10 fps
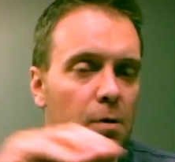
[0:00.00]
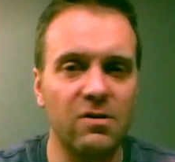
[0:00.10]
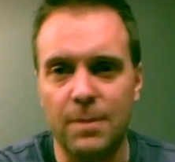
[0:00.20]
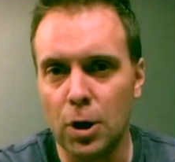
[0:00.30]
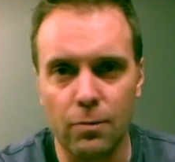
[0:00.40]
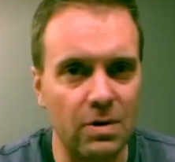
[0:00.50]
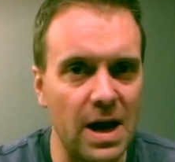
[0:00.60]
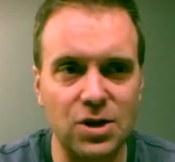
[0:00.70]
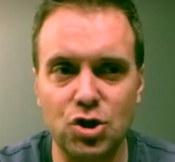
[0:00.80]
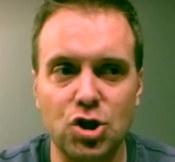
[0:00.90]
who you've built up
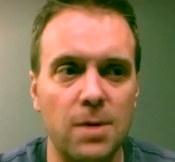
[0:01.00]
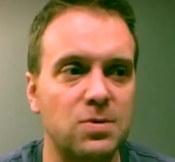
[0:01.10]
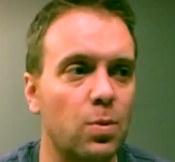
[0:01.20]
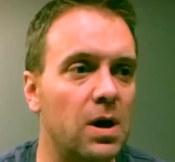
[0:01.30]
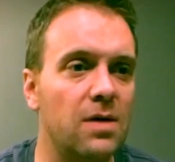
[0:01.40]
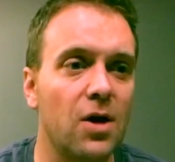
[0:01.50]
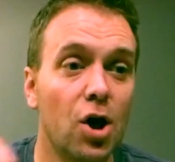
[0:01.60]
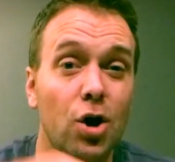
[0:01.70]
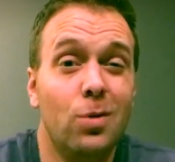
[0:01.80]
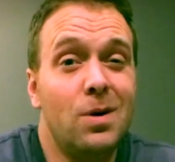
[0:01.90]
relationships with,
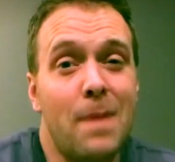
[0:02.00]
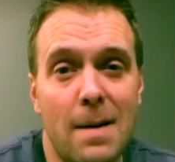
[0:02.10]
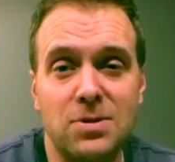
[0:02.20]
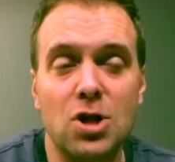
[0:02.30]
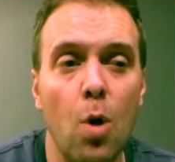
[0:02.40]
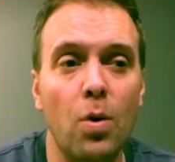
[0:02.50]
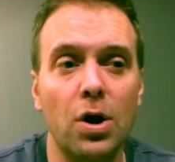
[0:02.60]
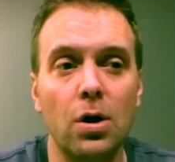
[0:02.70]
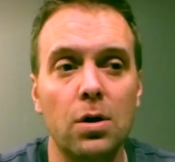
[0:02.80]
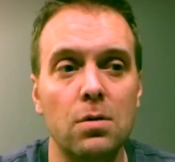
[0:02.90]
who you perhaps don't want
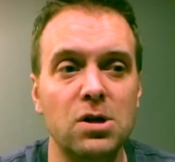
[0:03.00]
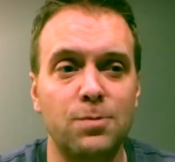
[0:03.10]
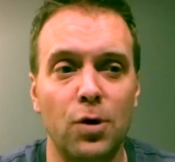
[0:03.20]
to lose,